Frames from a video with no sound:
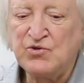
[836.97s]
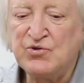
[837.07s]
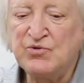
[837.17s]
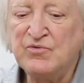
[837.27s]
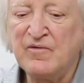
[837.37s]

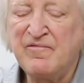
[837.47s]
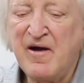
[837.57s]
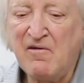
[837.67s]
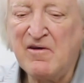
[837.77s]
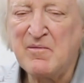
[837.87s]
to
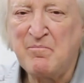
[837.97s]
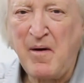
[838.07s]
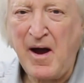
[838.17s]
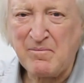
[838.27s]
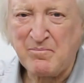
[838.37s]
vary the
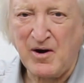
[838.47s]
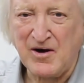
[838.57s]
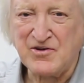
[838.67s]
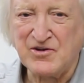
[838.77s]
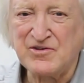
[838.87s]
back
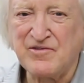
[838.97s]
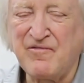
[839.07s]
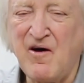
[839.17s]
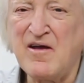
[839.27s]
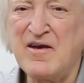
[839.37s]
pressure to
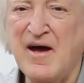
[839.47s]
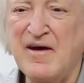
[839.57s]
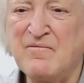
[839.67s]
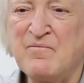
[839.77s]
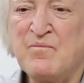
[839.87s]
find
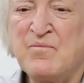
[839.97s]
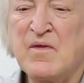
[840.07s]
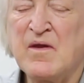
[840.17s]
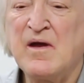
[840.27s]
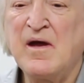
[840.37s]
out
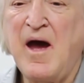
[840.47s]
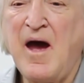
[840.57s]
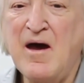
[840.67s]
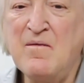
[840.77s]
how